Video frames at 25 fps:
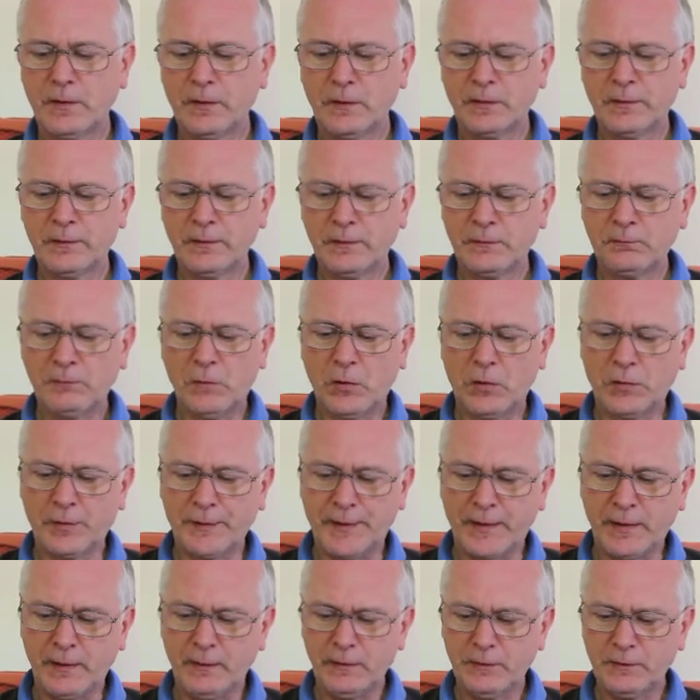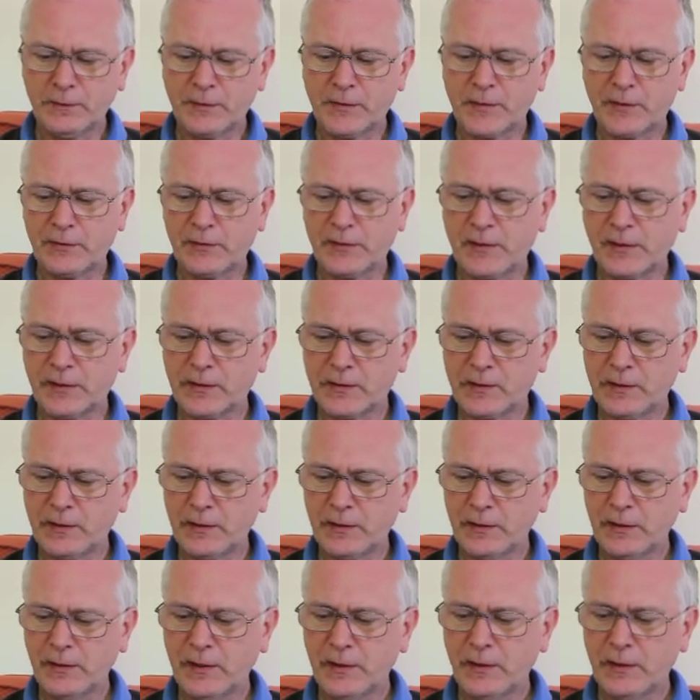"Good morning," said Shasta,
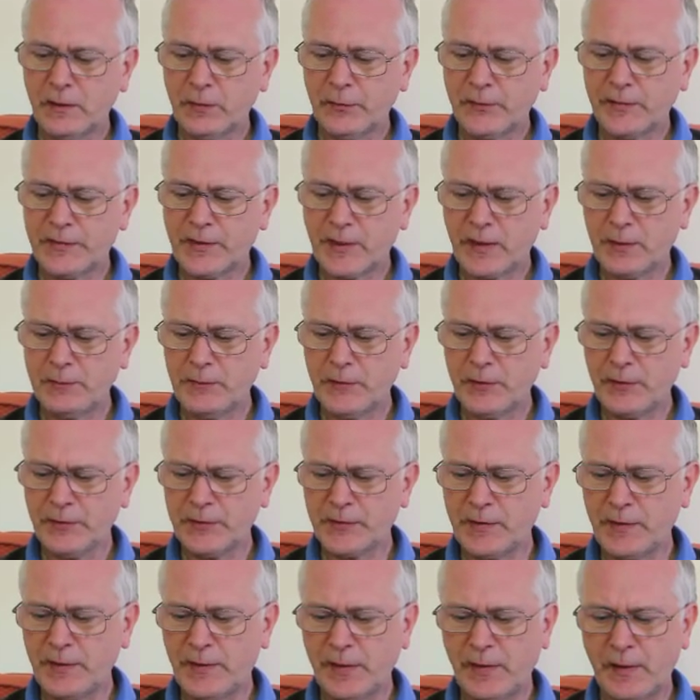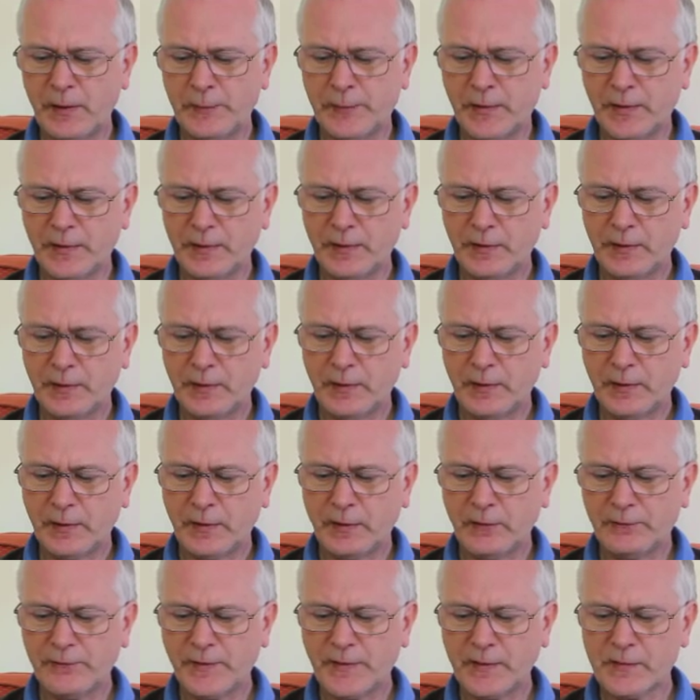"but I'm not a neighbour.
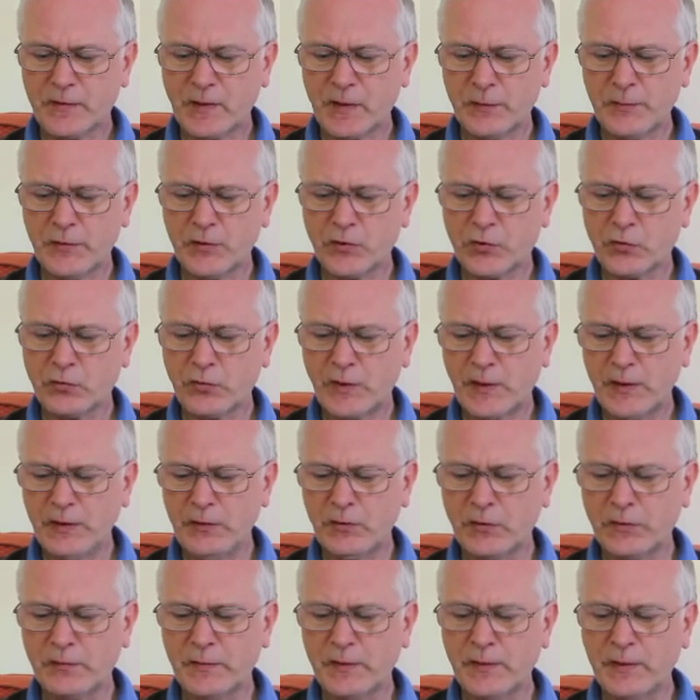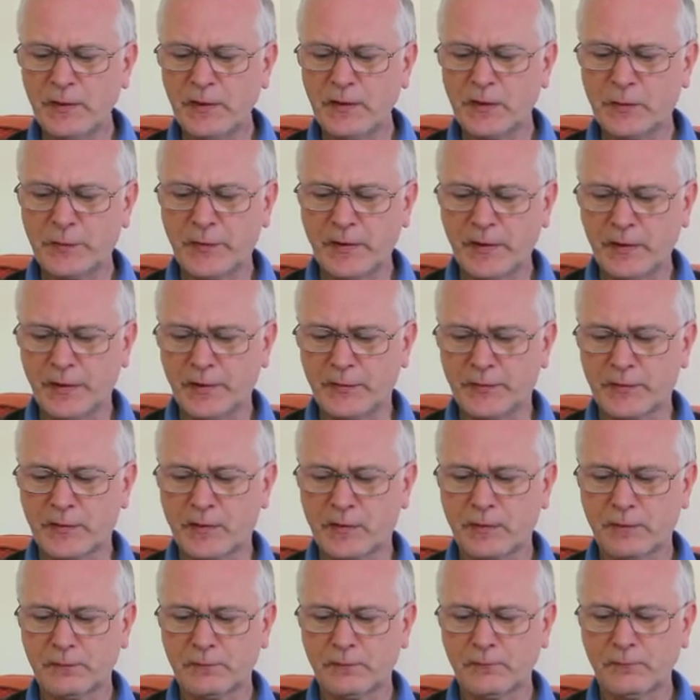In fact, I'm a stranger in these
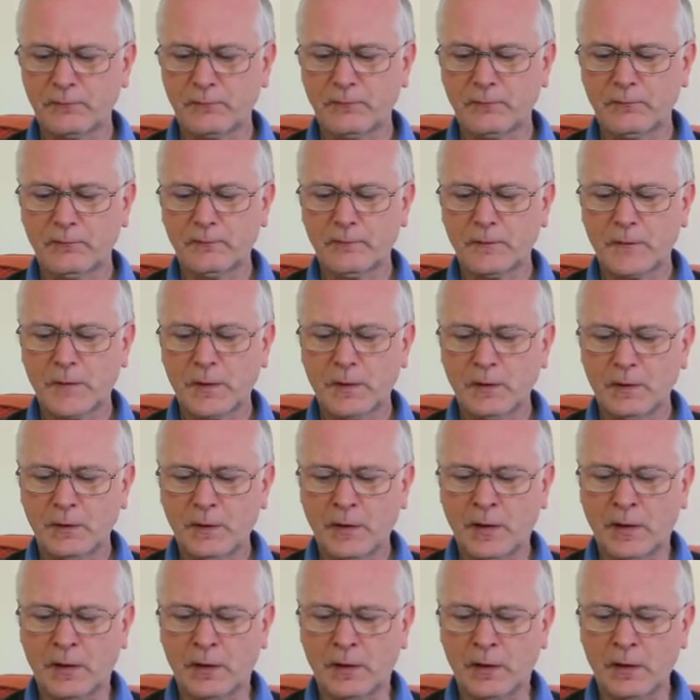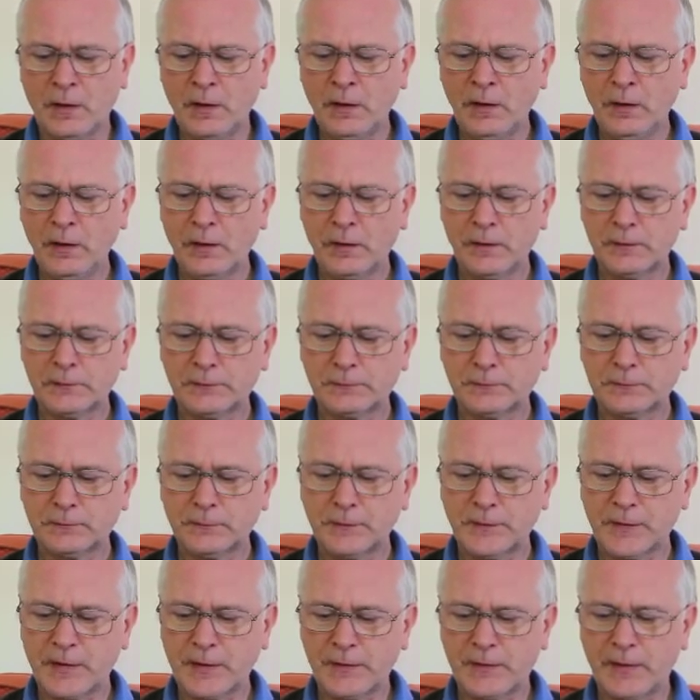parts." "Ah?"
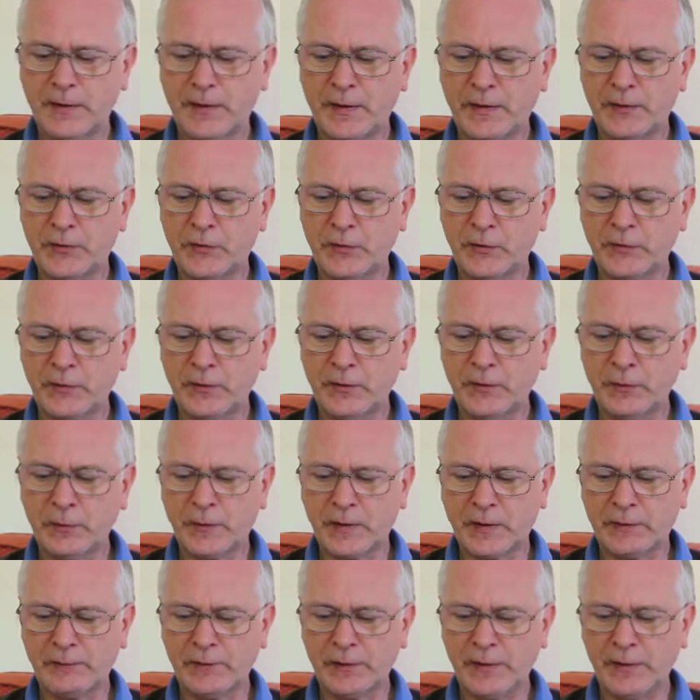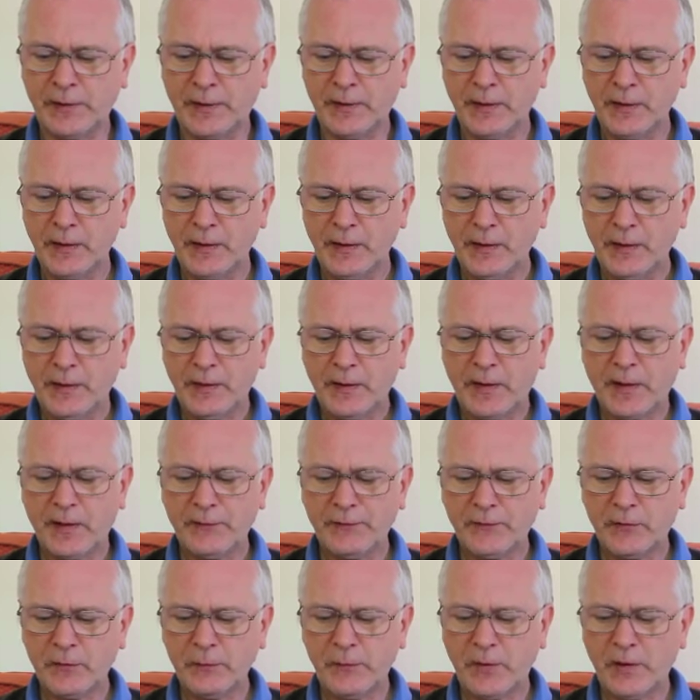said the hedgehog inquiringly.
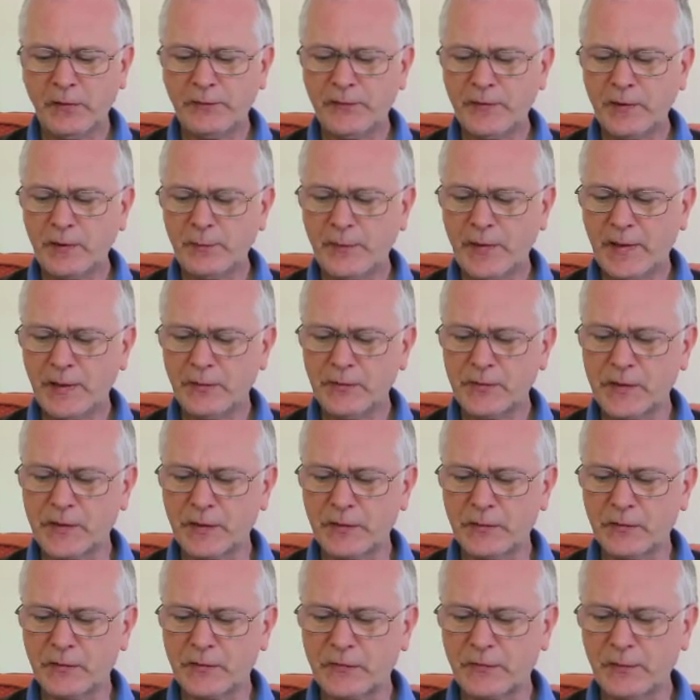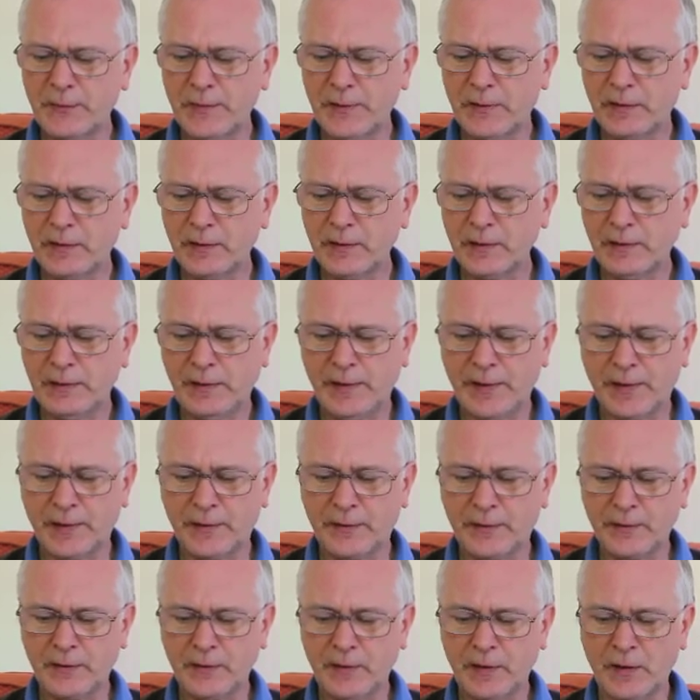"I've come over the mountains from
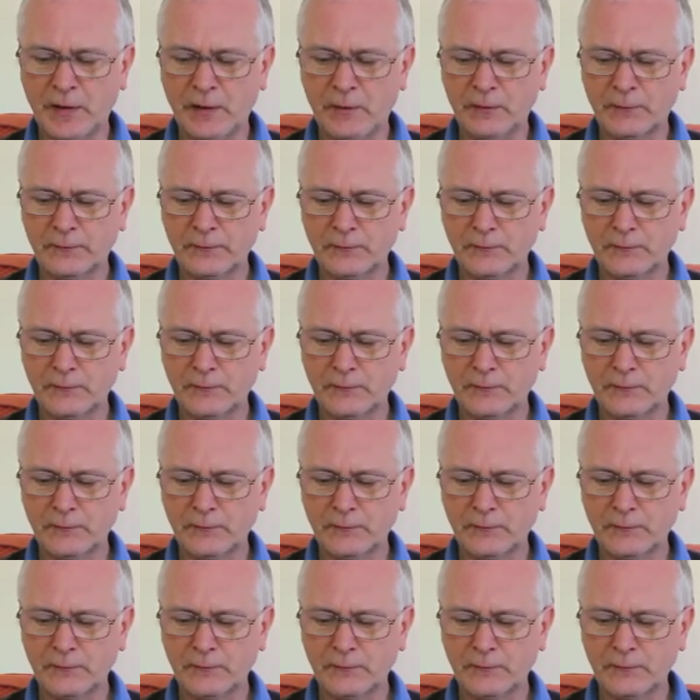Archenland, you know."